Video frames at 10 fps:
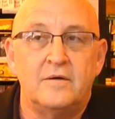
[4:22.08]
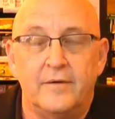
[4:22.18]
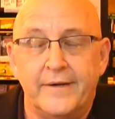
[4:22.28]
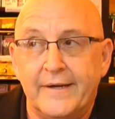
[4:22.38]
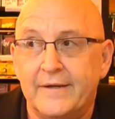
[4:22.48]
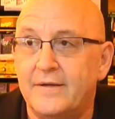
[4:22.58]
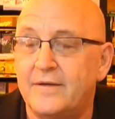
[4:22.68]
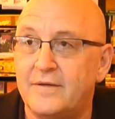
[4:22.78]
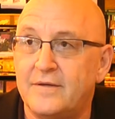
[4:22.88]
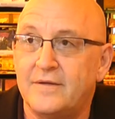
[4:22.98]
Well,
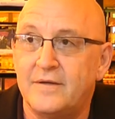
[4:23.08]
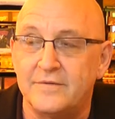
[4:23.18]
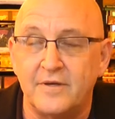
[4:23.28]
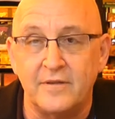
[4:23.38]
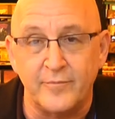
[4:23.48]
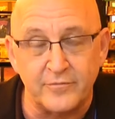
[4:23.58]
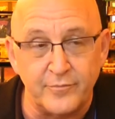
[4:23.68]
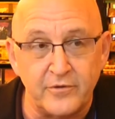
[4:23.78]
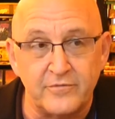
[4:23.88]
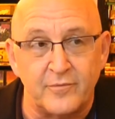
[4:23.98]
I'll tell you the most
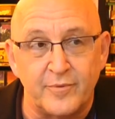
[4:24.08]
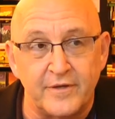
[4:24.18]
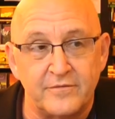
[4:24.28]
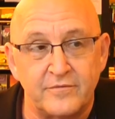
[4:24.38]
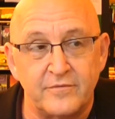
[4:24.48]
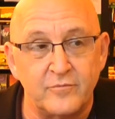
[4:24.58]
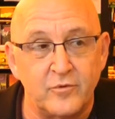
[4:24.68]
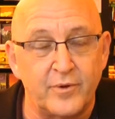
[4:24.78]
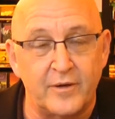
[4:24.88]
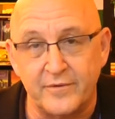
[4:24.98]
beautiful place we'll
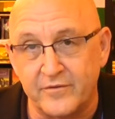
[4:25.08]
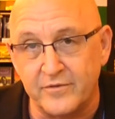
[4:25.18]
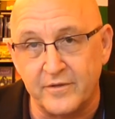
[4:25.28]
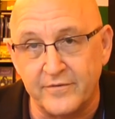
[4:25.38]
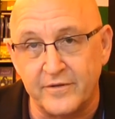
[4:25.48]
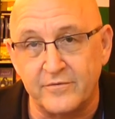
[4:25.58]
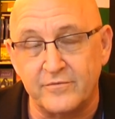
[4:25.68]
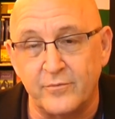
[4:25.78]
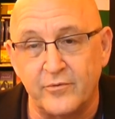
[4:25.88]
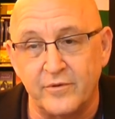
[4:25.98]
probably ever live in
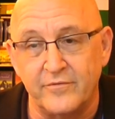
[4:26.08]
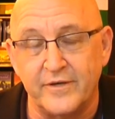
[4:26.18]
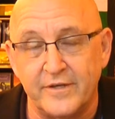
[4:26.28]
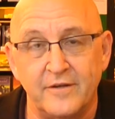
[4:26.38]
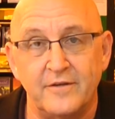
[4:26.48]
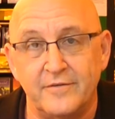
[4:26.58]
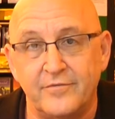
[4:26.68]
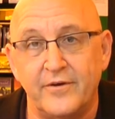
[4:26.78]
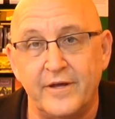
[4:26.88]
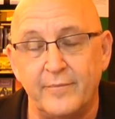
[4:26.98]
is we were living in Italy
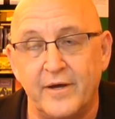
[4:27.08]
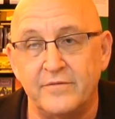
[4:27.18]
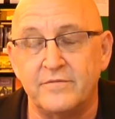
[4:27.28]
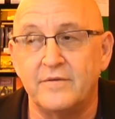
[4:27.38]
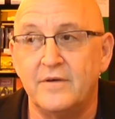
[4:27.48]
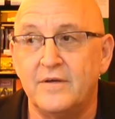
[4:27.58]
for 8 months,